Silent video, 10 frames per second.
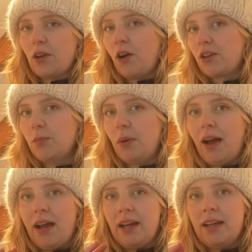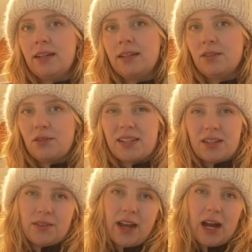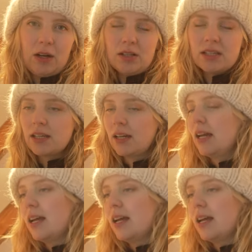occupy the rest of the house.